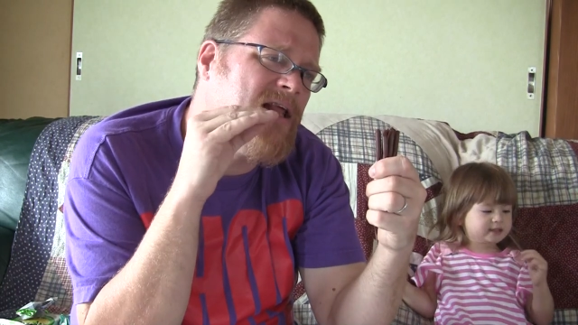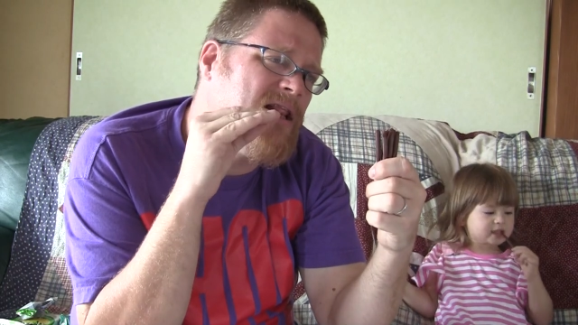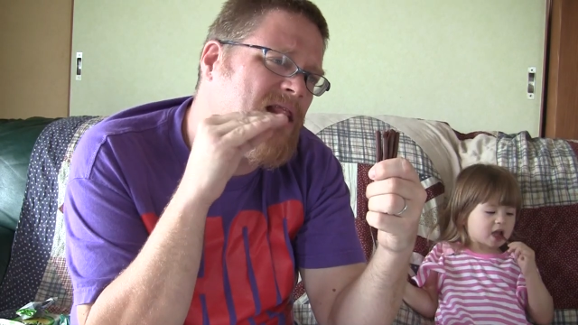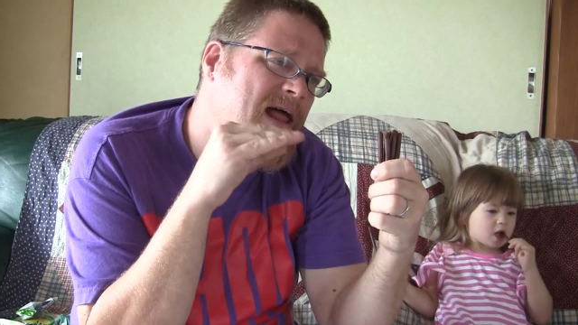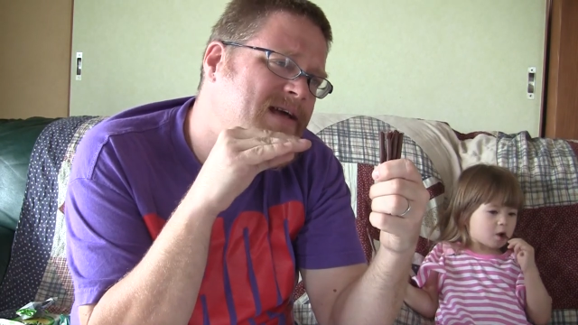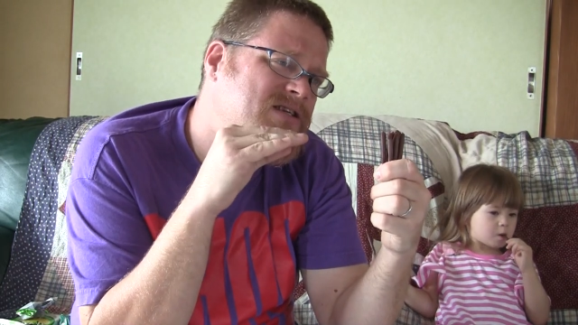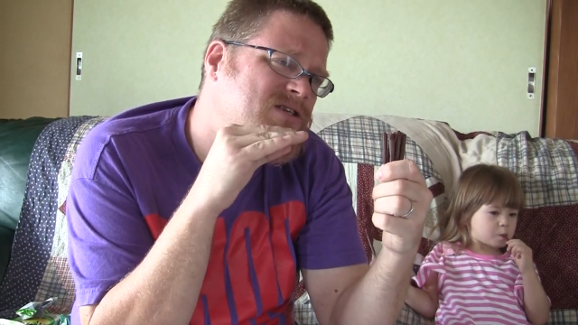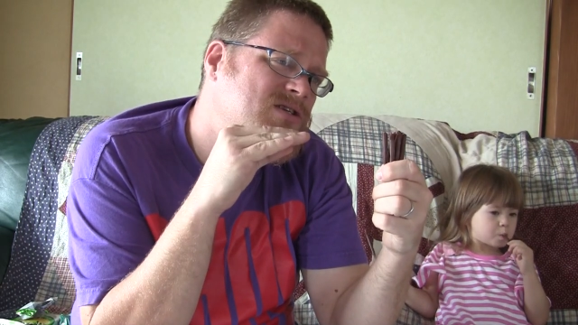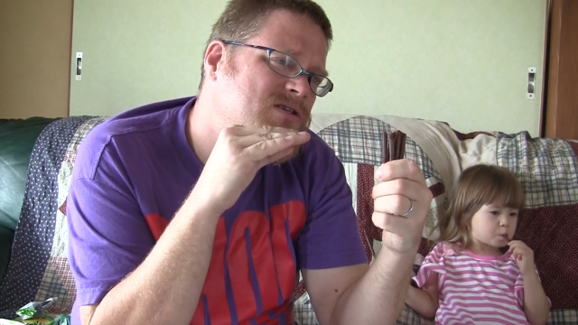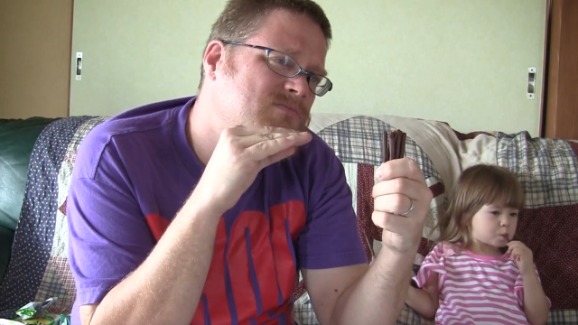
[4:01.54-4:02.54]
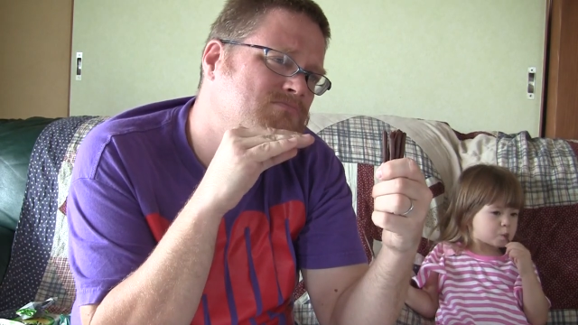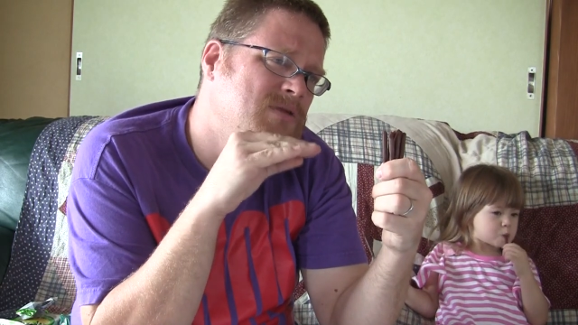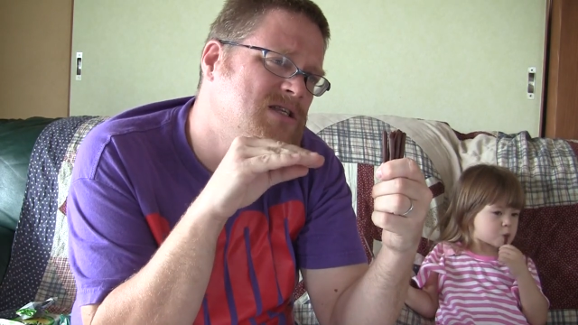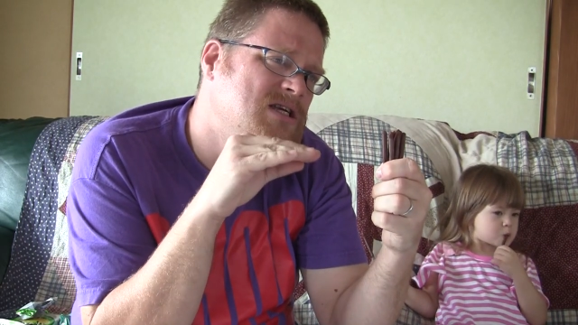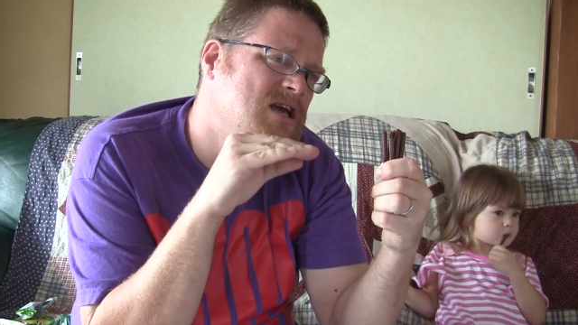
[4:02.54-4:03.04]
Speaker 1: less
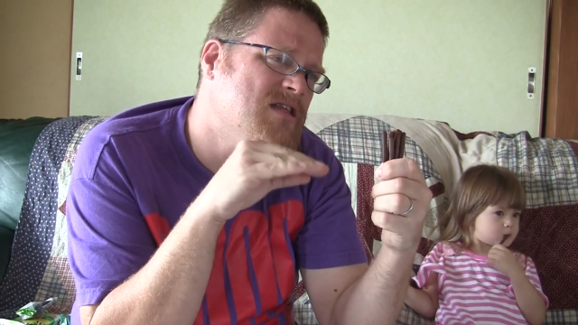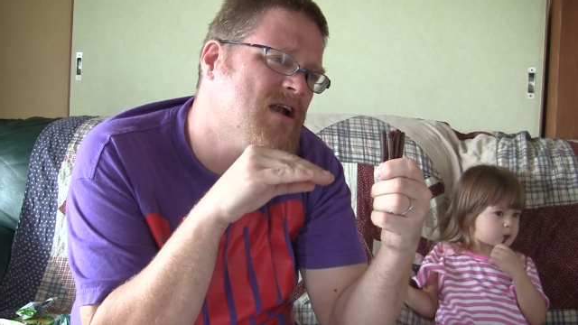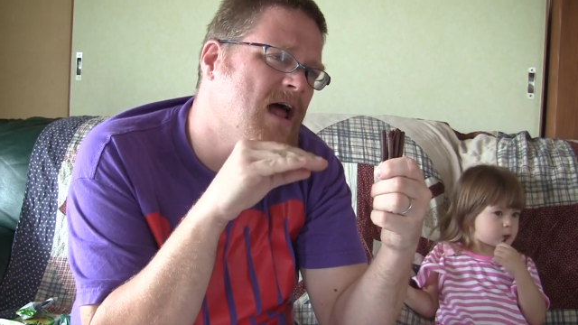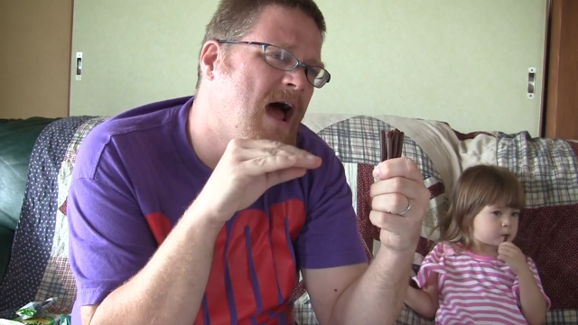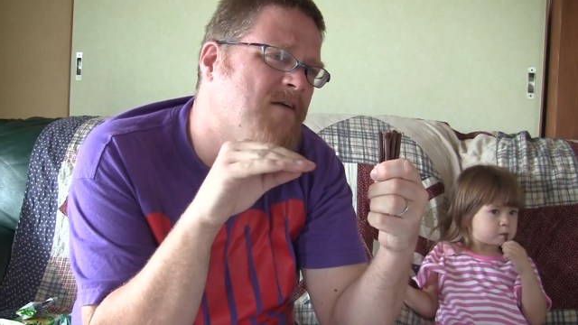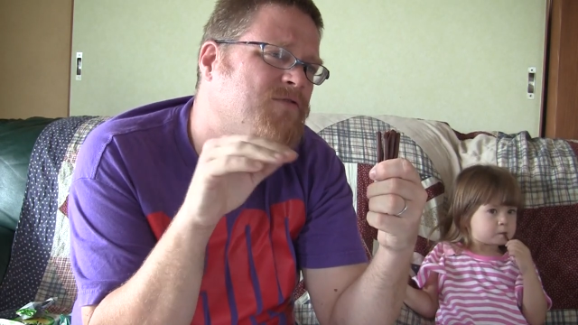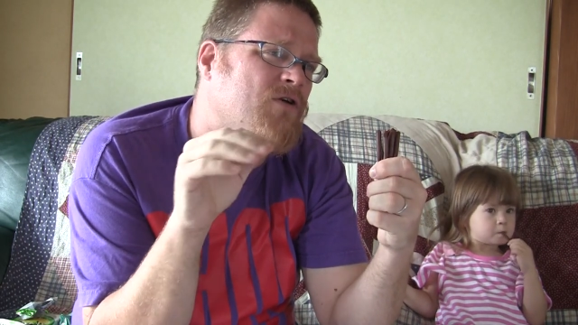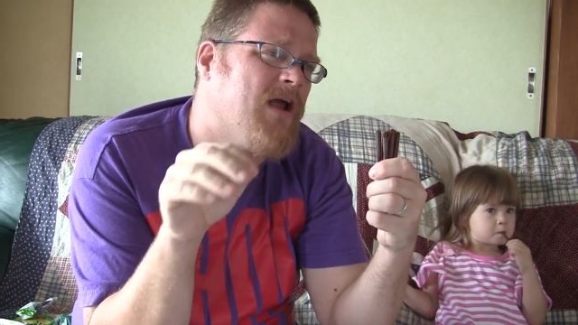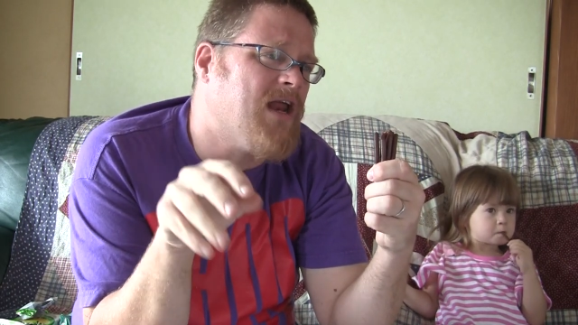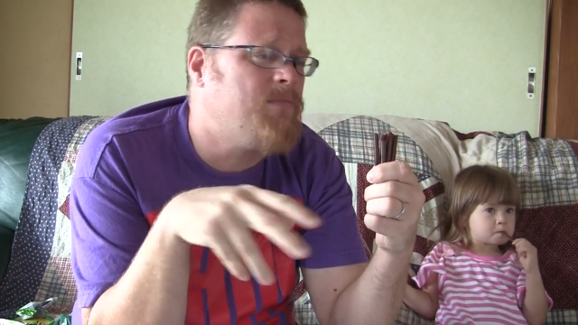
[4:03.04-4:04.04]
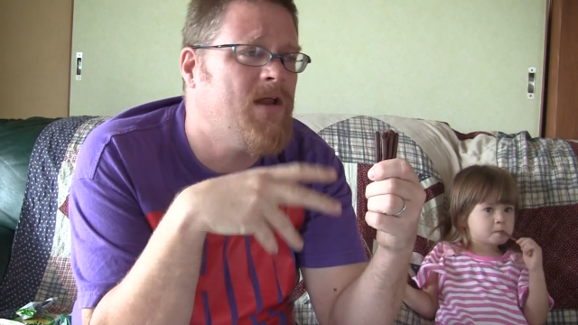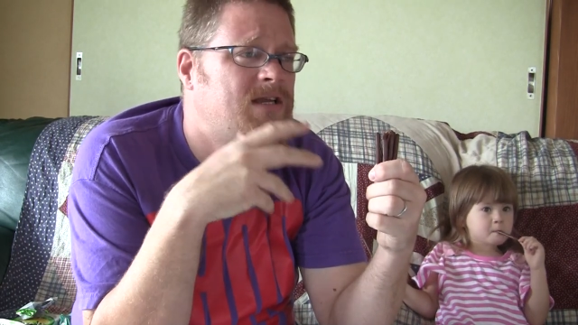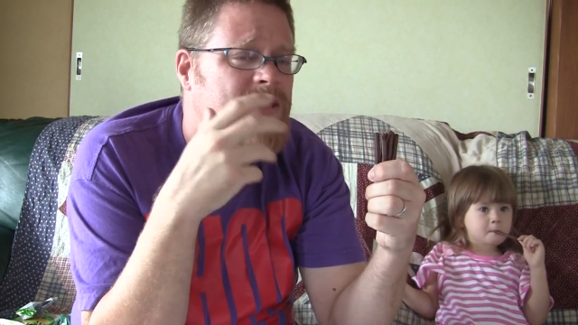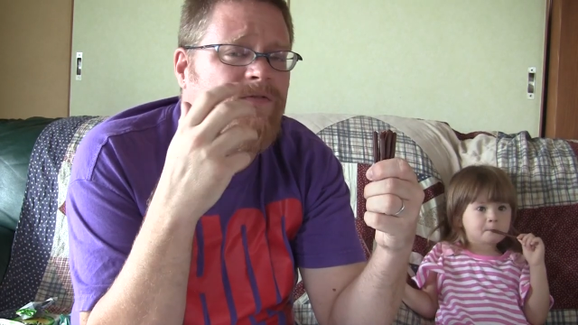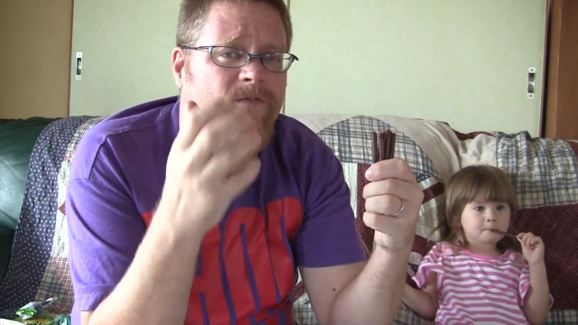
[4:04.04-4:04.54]
minty than an After Eight. I mean,
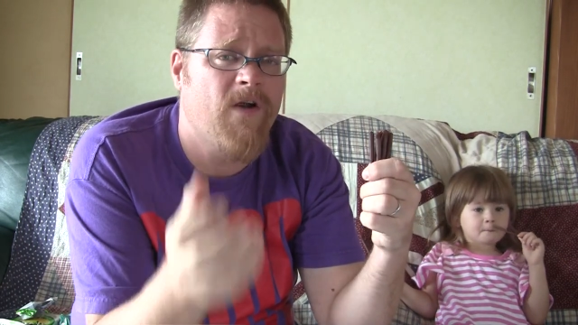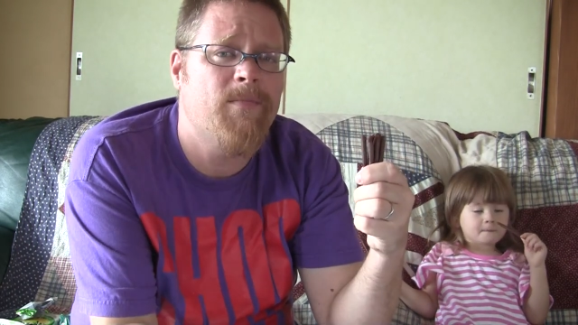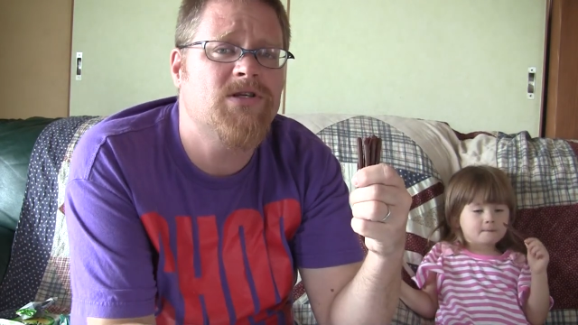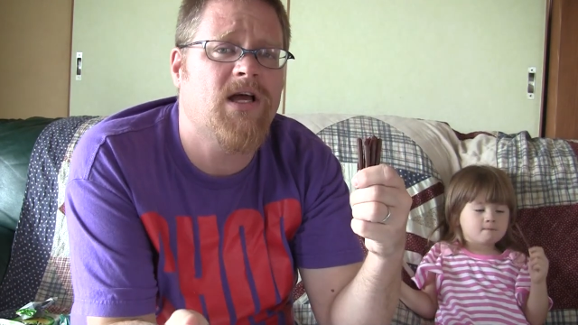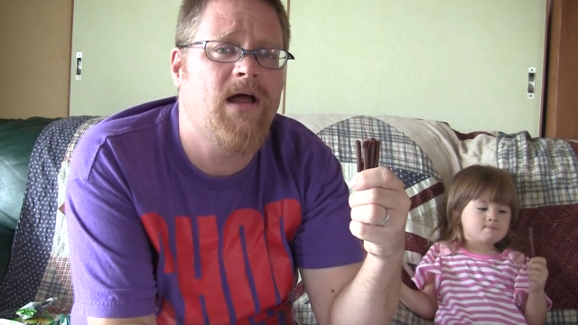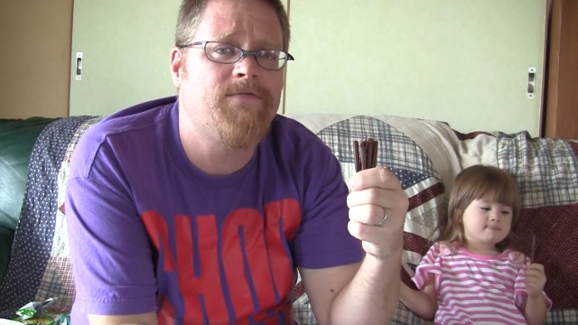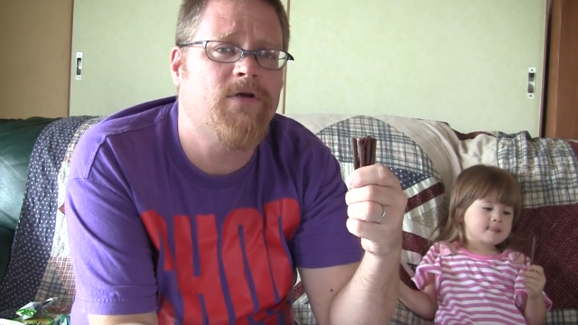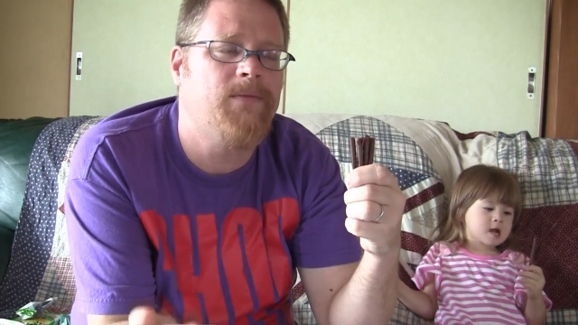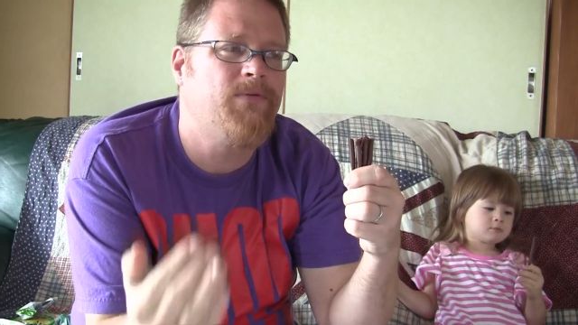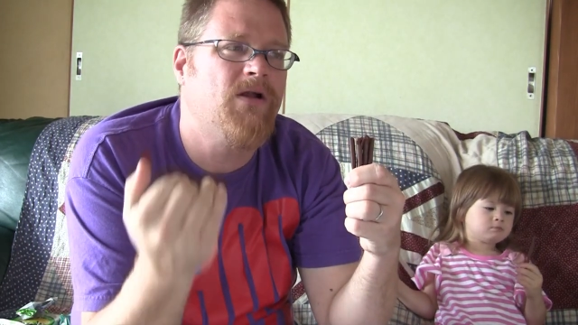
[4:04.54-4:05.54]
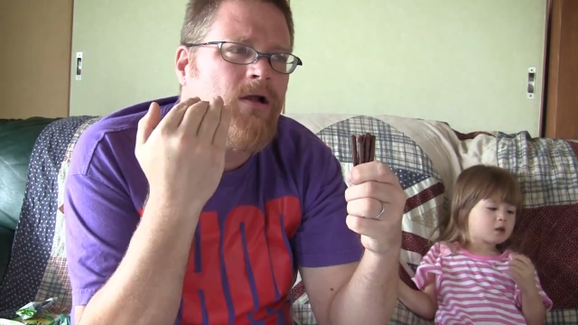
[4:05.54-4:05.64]
it tastes very much like an After Eight, but